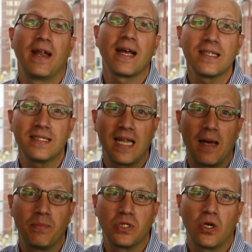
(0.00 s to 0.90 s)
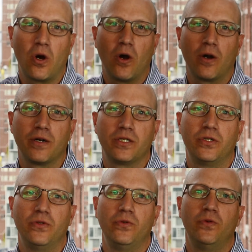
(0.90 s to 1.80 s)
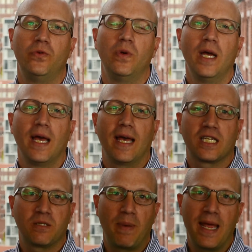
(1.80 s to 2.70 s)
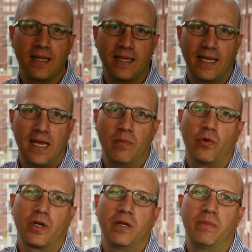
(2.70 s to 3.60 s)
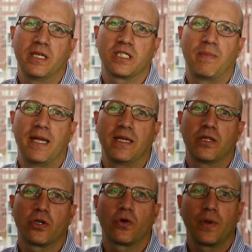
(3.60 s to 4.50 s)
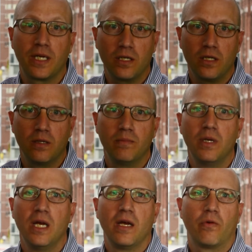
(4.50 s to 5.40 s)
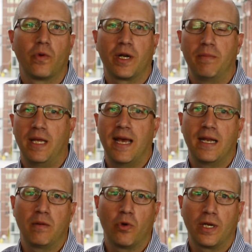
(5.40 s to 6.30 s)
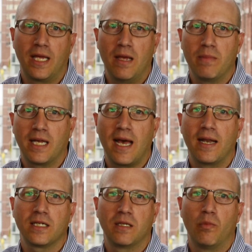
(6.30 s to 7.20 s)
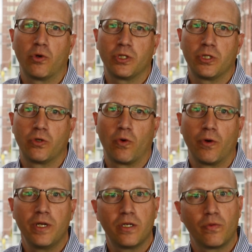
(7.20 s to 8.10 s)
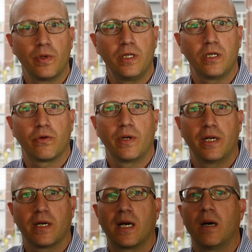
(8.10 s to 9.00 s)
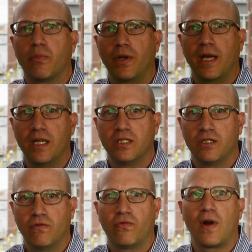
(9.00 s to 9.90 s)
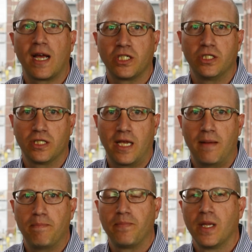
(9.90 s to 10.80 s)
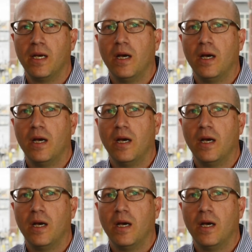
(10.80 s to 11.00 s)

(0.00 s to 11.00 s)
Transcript: Our next steps are to expand the game. We're going to be expanding the curriculum. We're going to be adding more game mechanics and more story to really create a comprehensive fractions game.